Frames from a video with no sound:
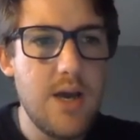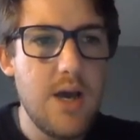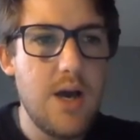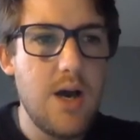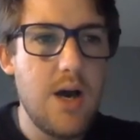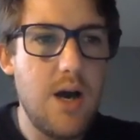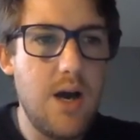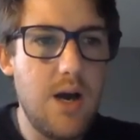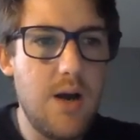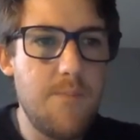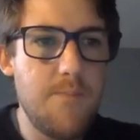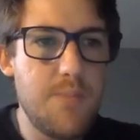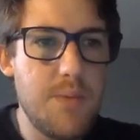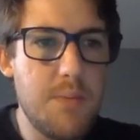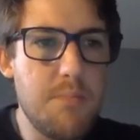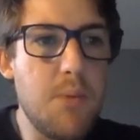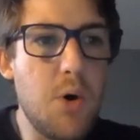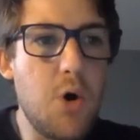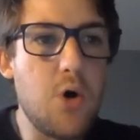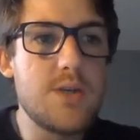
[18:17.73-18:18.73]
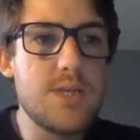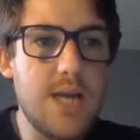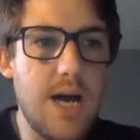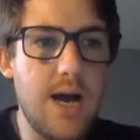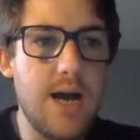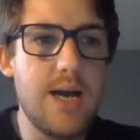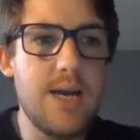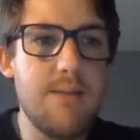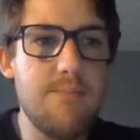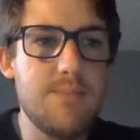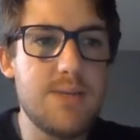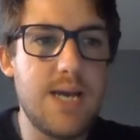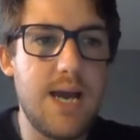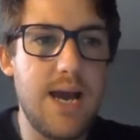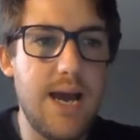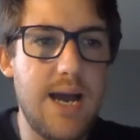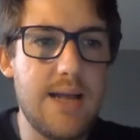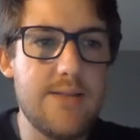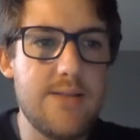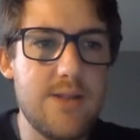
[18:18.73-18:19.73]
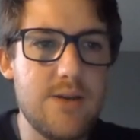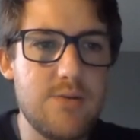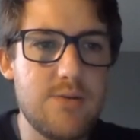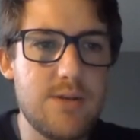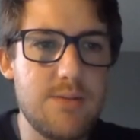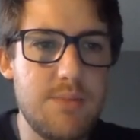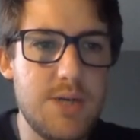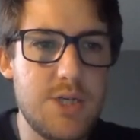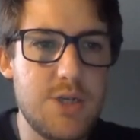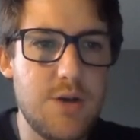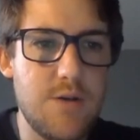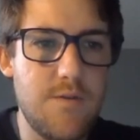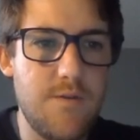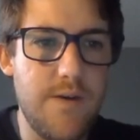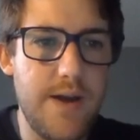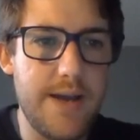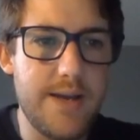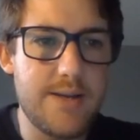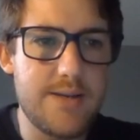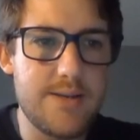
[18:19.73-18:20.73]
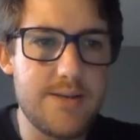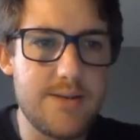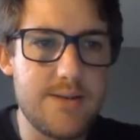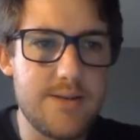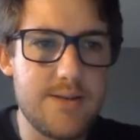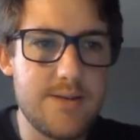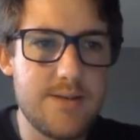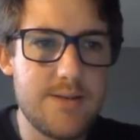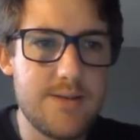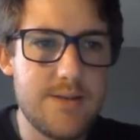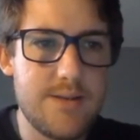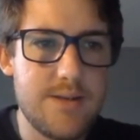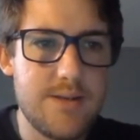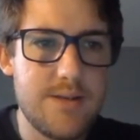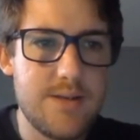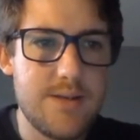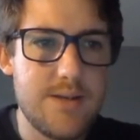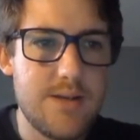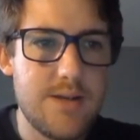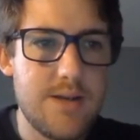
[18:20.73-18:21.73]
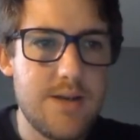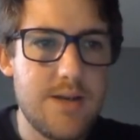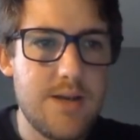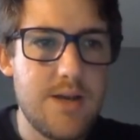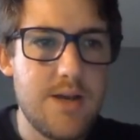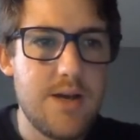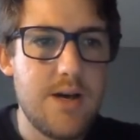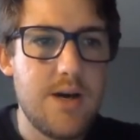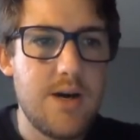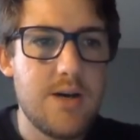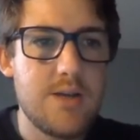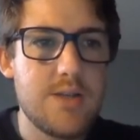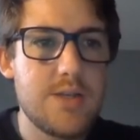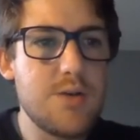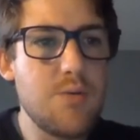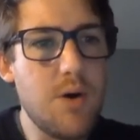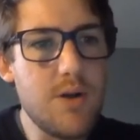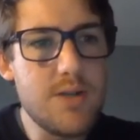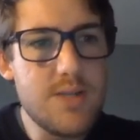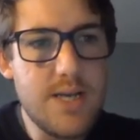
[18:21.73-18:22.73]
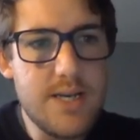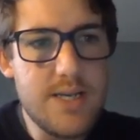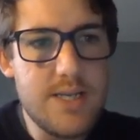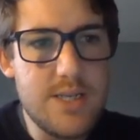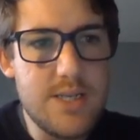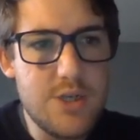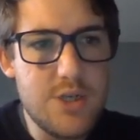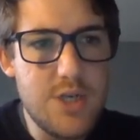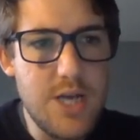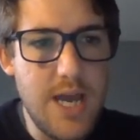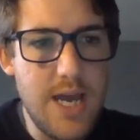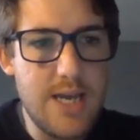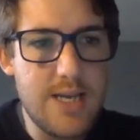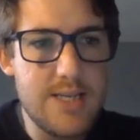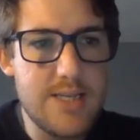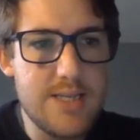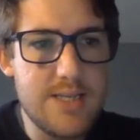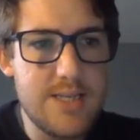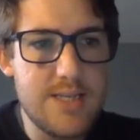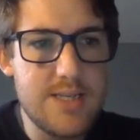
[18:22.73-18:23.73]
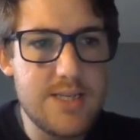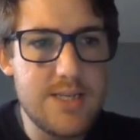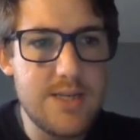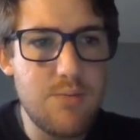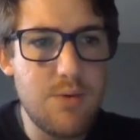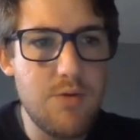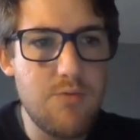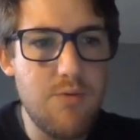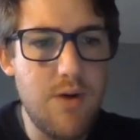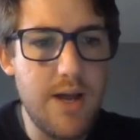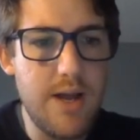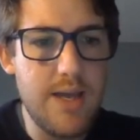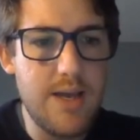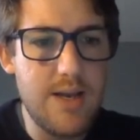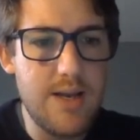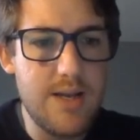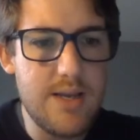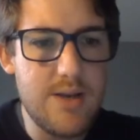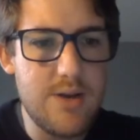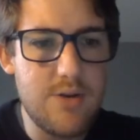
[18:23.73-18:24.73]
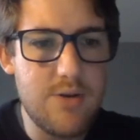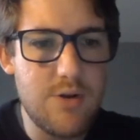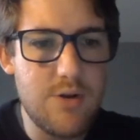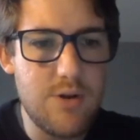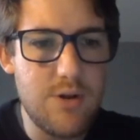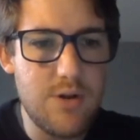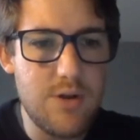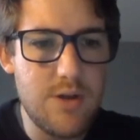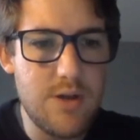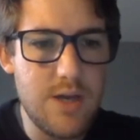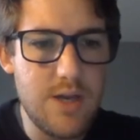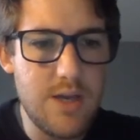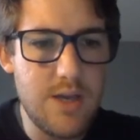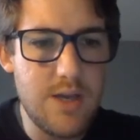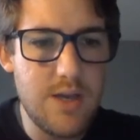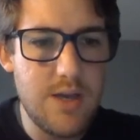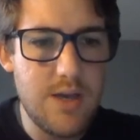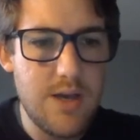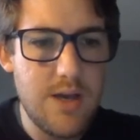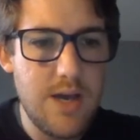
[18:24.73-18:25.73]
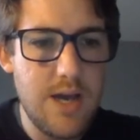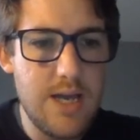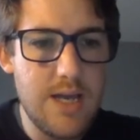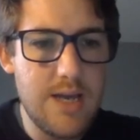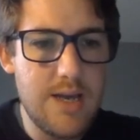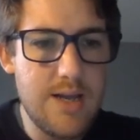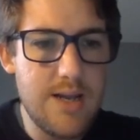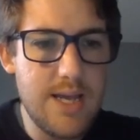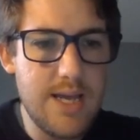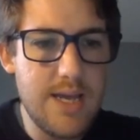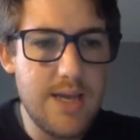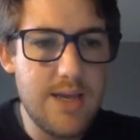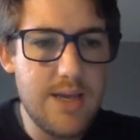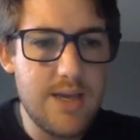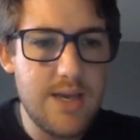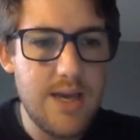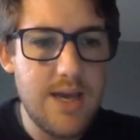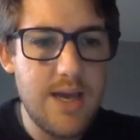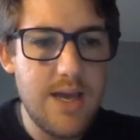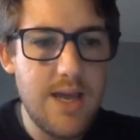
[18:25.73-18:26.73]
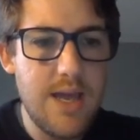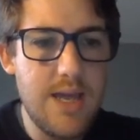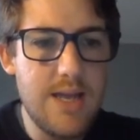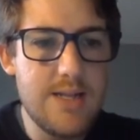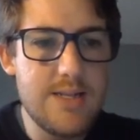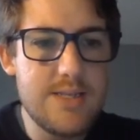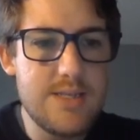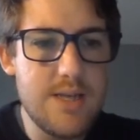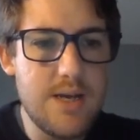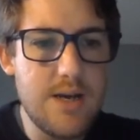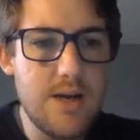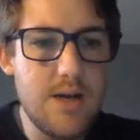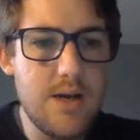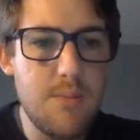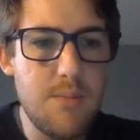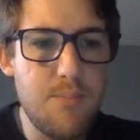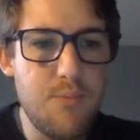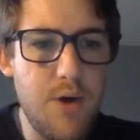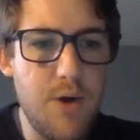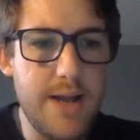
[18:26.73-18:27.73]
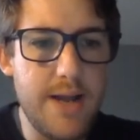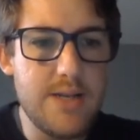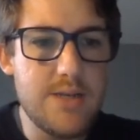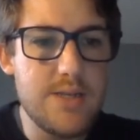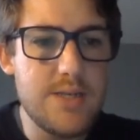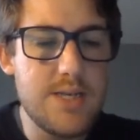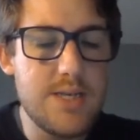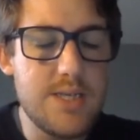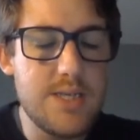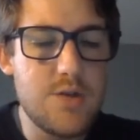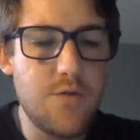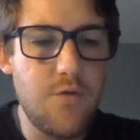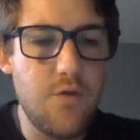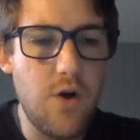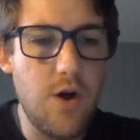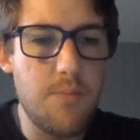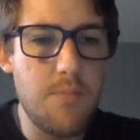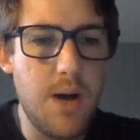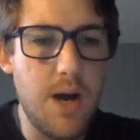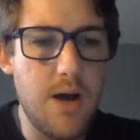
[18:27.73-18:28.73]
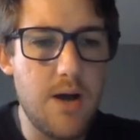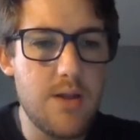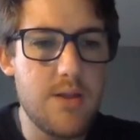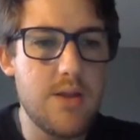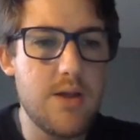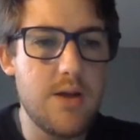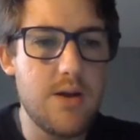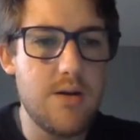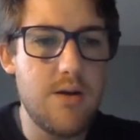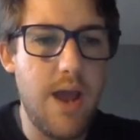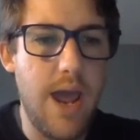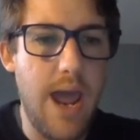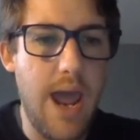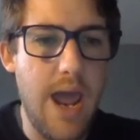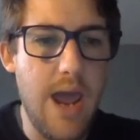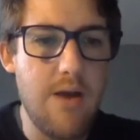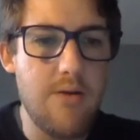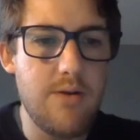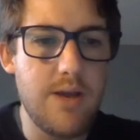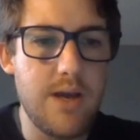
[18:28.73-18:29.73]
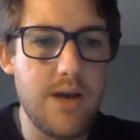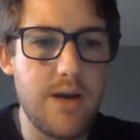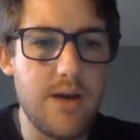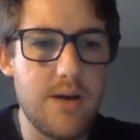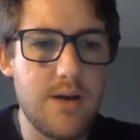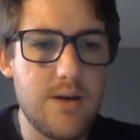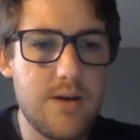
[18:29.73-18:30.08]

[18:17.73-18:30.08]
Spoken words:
more time to add those emission factors. So what I suggest is that we right click on cooking and click insert branches from other area.